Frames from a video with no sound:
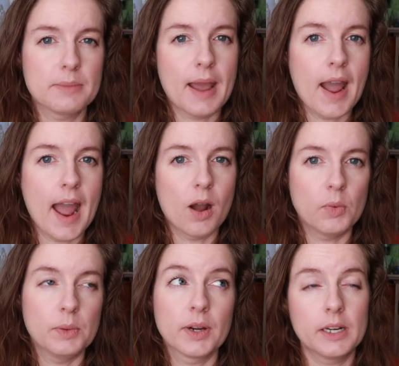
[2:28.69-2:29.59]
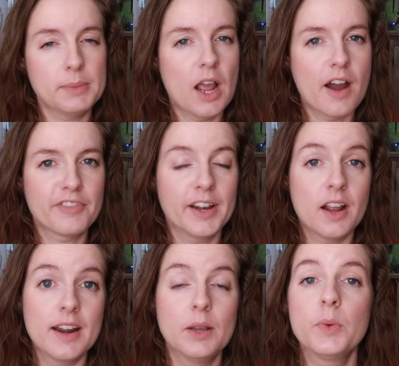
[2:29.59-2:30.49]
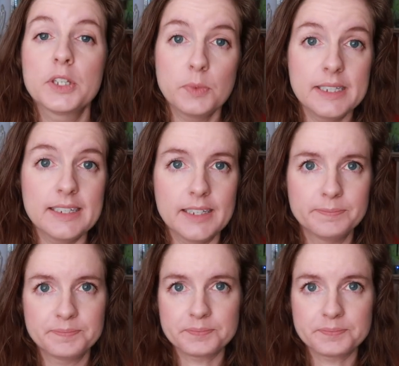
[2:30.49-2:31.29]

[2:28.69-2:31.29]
about how we were gonna be offering on it, which we did.